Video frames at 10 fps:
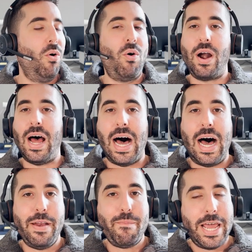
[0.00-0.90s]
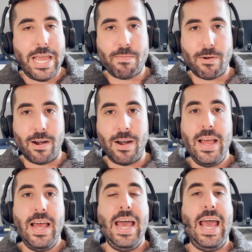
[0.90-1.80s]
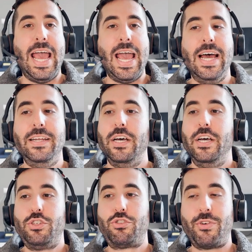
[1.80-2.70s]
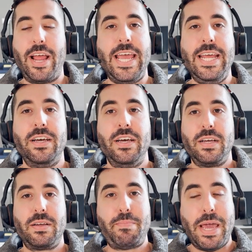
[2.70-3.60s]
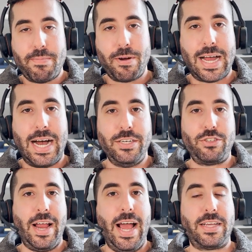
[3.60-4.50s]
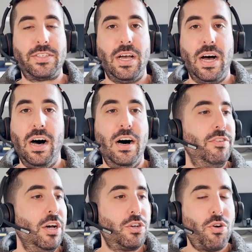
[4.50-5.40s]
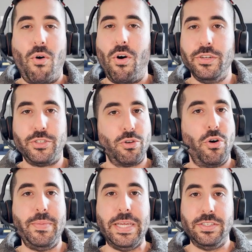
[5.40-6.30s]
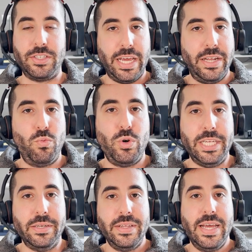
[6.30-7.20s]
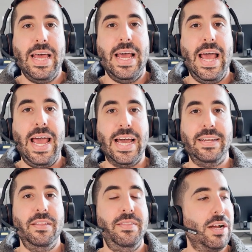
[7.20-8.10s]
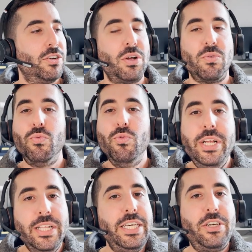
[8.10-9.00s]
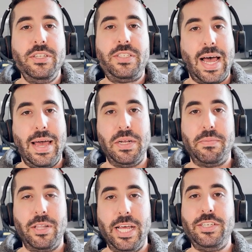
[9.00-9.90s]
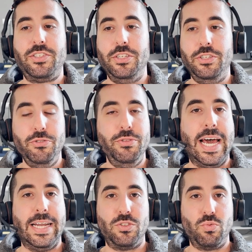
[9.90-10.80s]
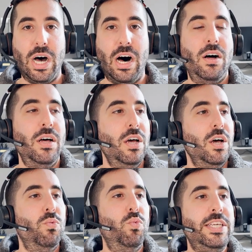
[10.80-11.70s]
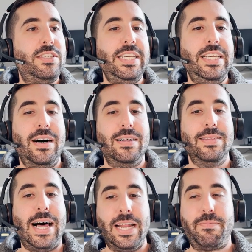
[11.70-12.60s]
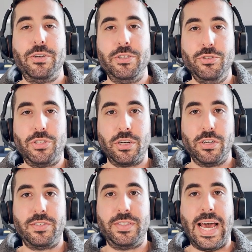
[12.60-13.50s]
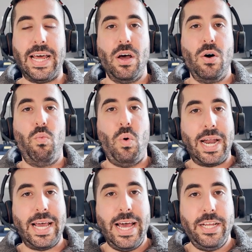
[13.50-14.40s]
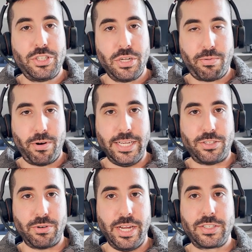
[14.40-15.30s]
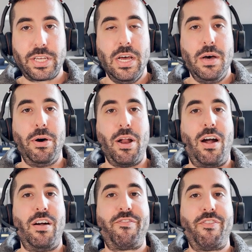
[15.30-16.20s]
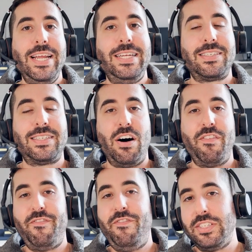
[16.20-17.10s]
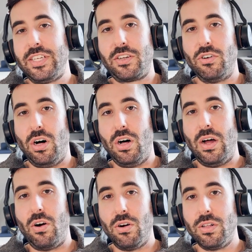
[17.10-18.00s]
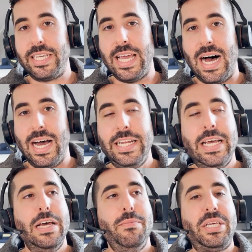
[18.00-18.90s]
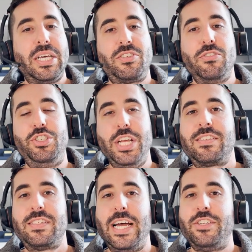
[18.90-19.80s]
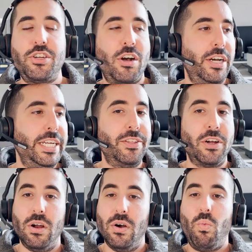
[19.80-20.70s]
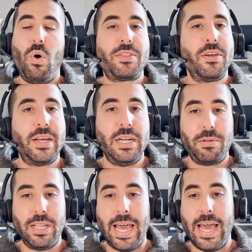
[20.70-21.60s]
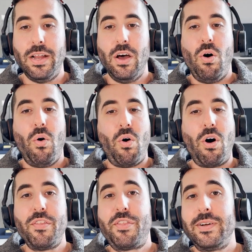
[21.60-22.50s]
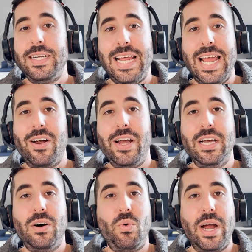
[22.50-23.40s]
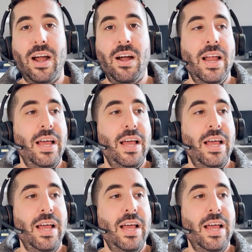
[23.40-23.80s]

or on paper and trade paper contracts of corn, soybeans, and wheat. And there's a really good time and a place to do that as well. We see a lot of producers that want to hedge their price risk, but are afraid to sell physical early on because they're just not sure either what they're going to plant, or they're in an area where